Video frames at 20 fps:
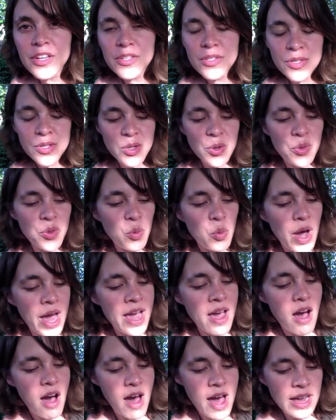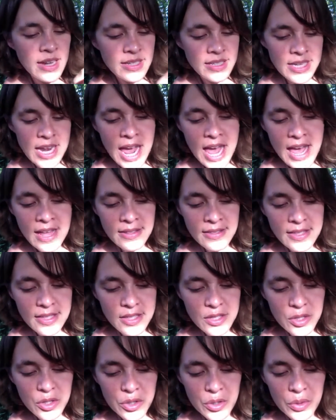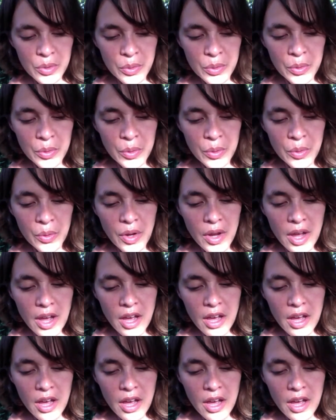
So the way I dance to